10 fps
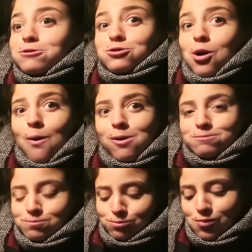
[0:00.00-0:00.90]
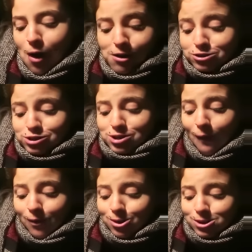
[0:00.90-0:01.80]
I know. I don't know why. It,
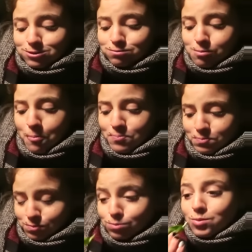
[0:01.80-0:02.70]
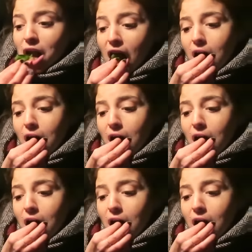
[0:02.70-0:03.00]
so it just good. Tastes amazing.